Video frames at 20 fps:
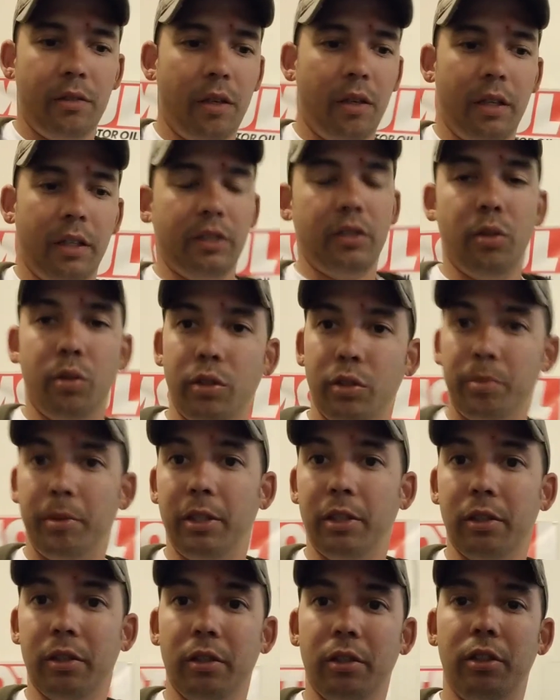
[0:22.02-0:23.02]
like to always
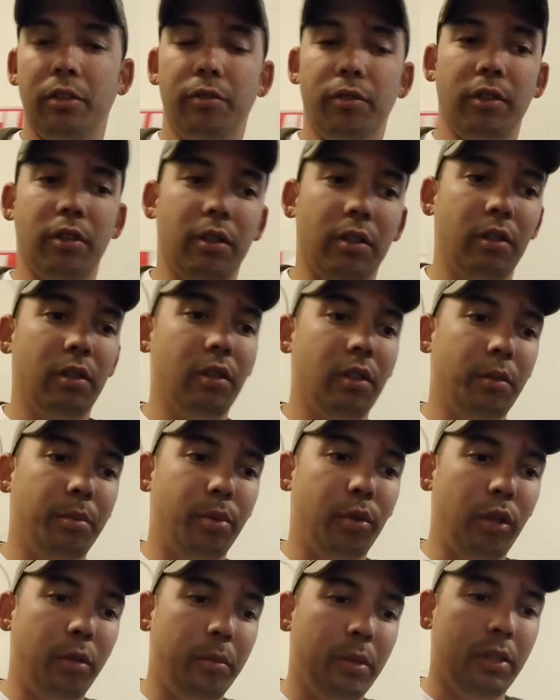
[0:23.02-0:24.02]
be early for
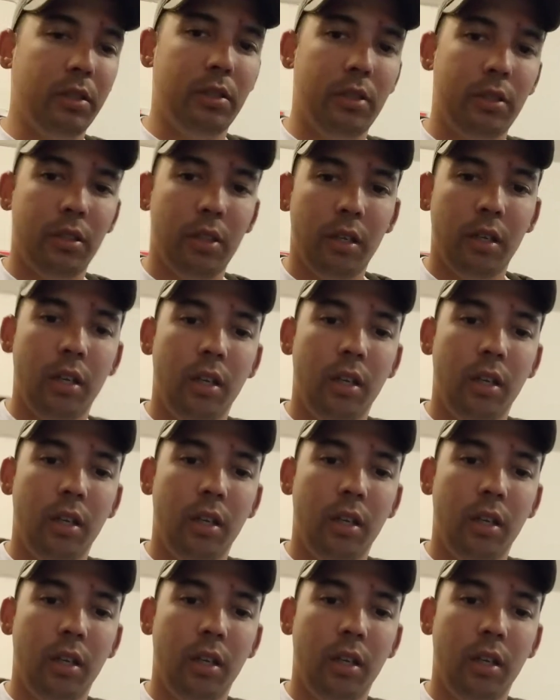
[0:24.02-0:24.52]
appointments